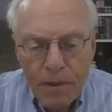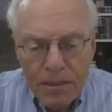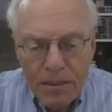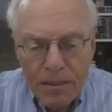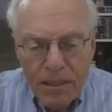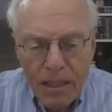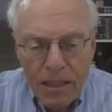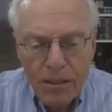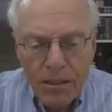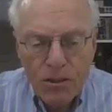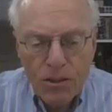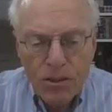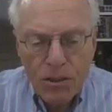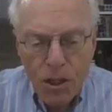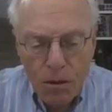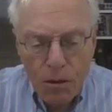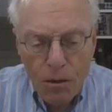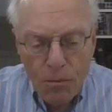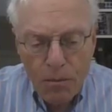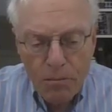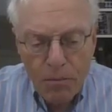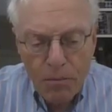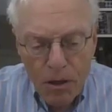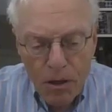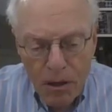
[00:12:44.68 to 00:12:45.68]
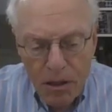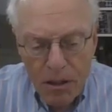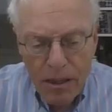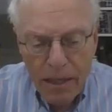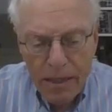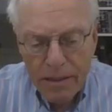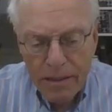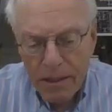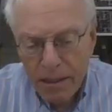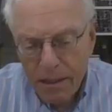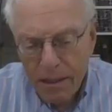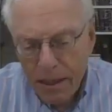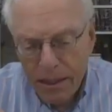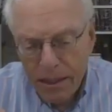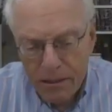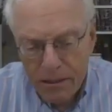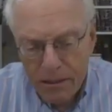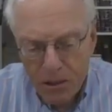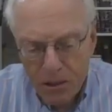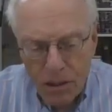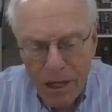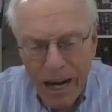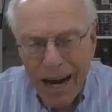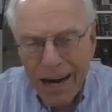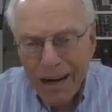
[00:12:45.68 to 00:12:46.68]
Let's say Yisomim are collecting a
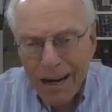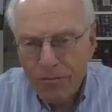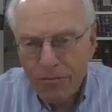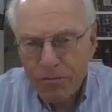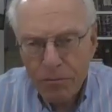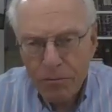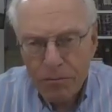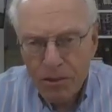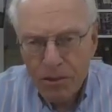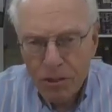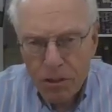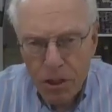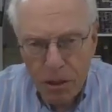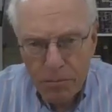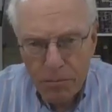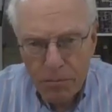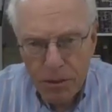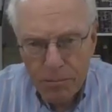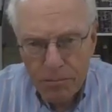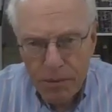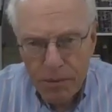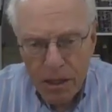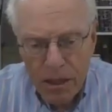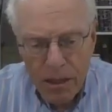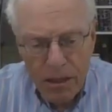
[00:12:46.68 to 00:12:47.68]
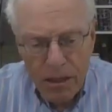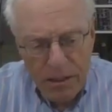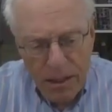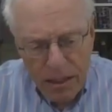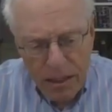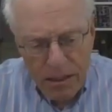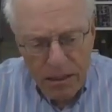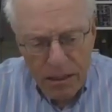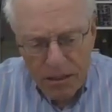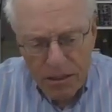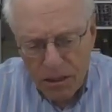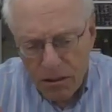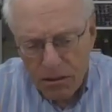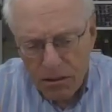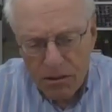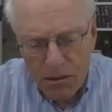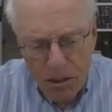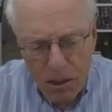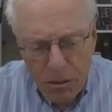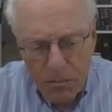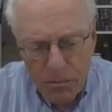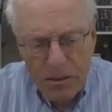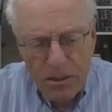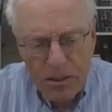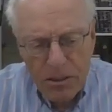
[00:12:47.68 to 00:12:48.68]
shtar from Yisomim. Not necessarily
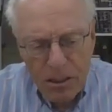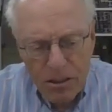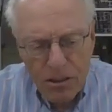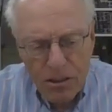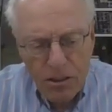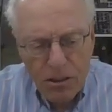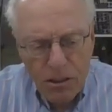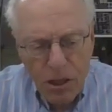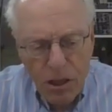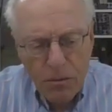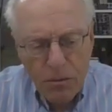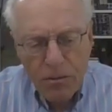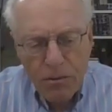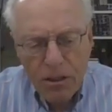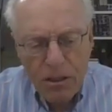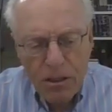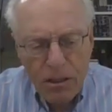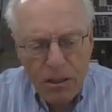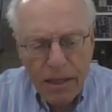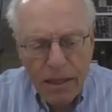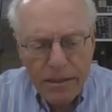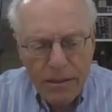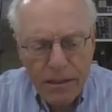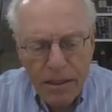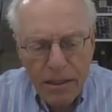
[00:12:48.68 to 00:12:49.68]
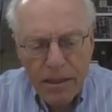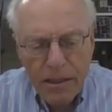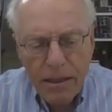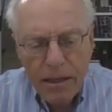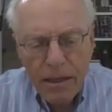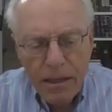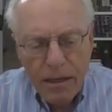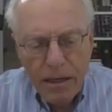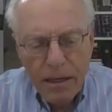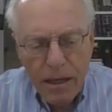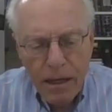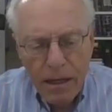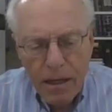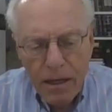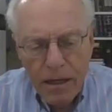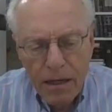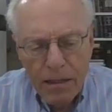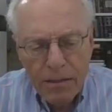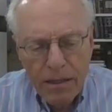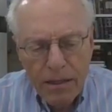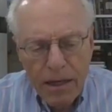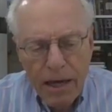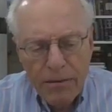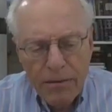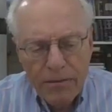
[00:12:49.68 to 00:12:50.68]
ksuba, just Yisomim are collecting.
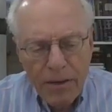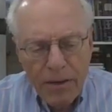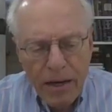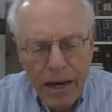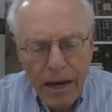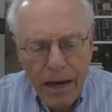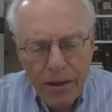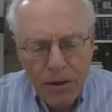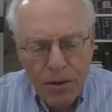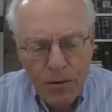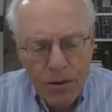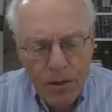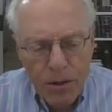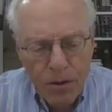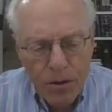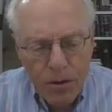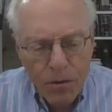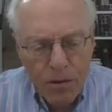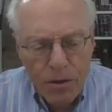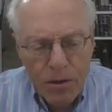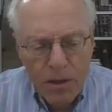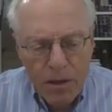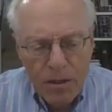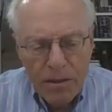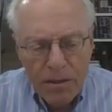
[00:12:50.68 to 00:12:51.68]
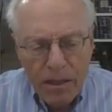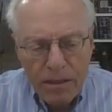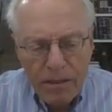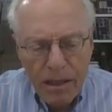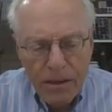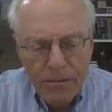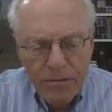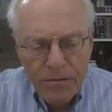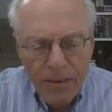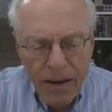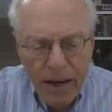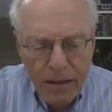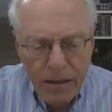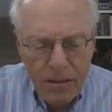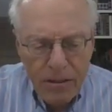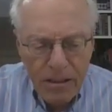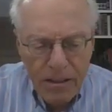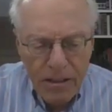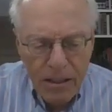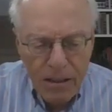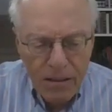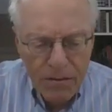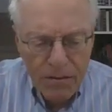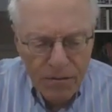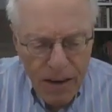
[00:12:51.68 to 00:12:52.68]
They have an IOU that they found
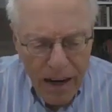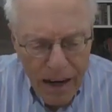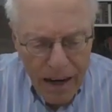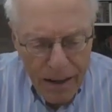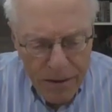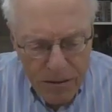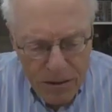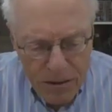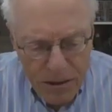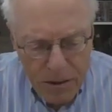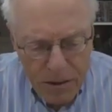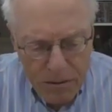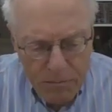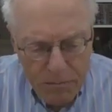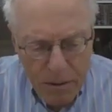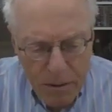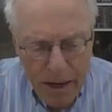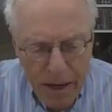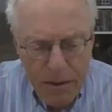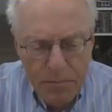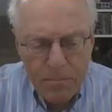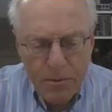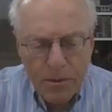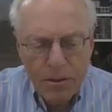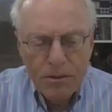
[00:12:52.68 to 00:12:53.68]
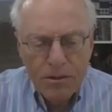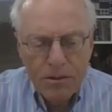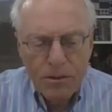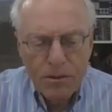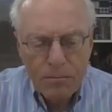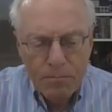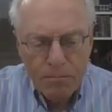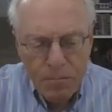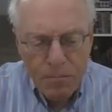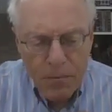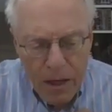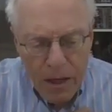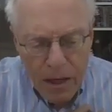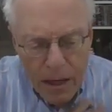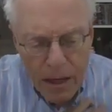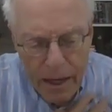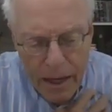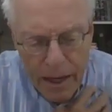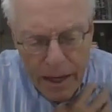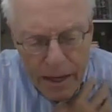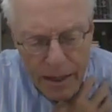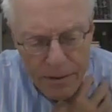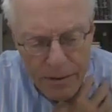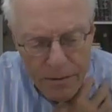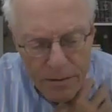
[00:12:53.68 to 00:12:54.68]
in their father's papers,
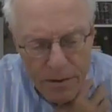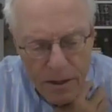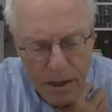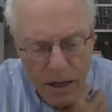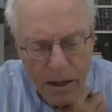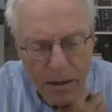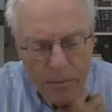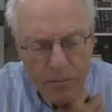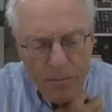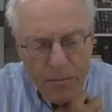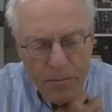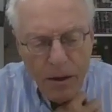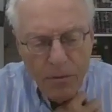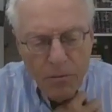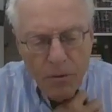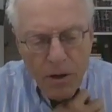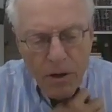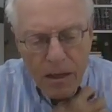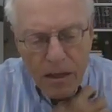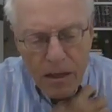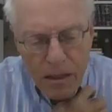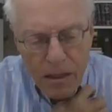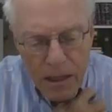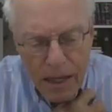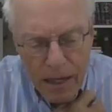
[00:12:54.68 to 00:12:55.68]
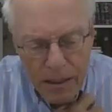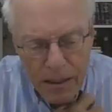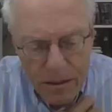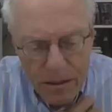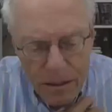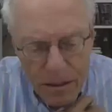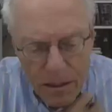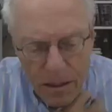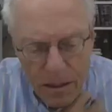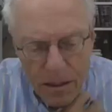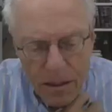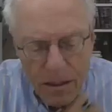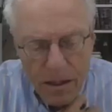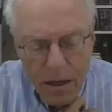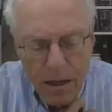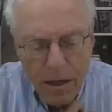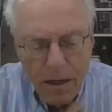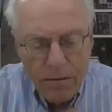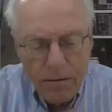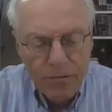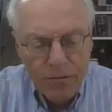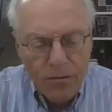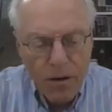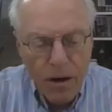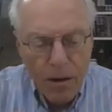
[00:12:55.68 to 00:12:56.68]
and they want to collect
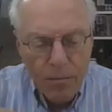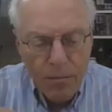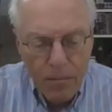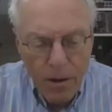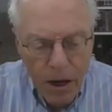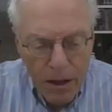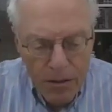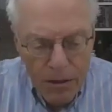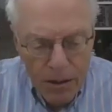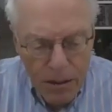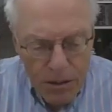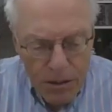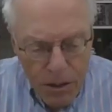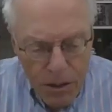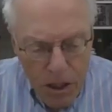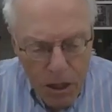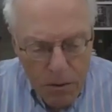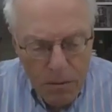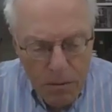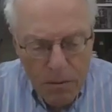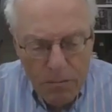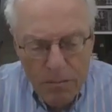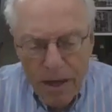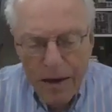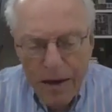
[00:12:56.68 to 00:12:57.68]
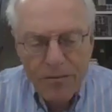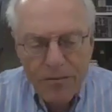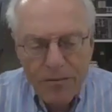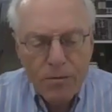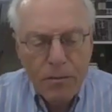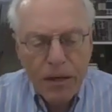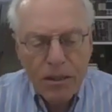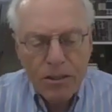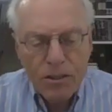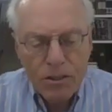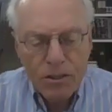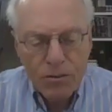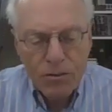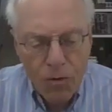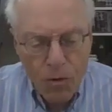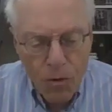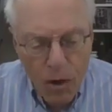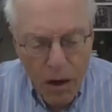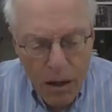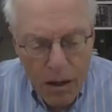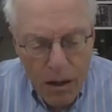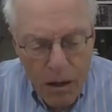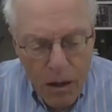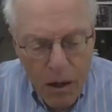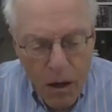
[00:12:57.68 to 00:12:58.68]
from other Yisomim. They have to make a
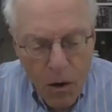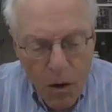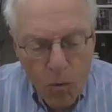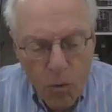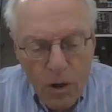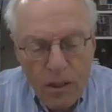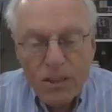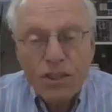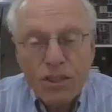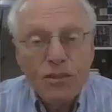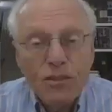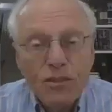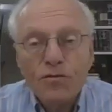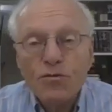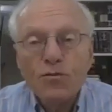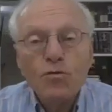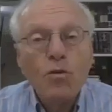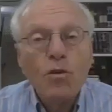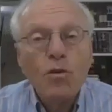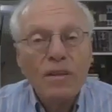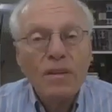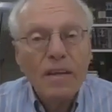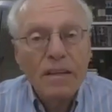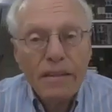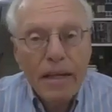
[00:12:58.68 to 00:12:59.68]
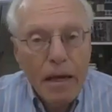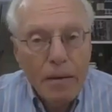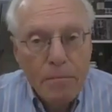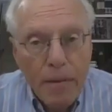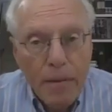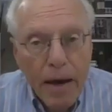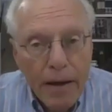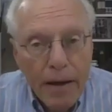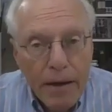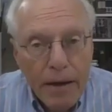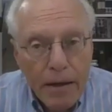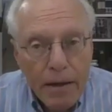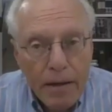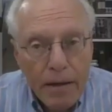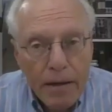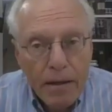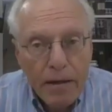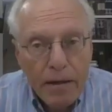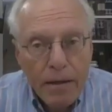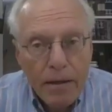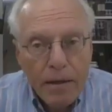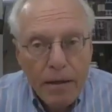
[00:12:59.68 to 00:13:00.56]
shvuah. What's the shvuah that they make?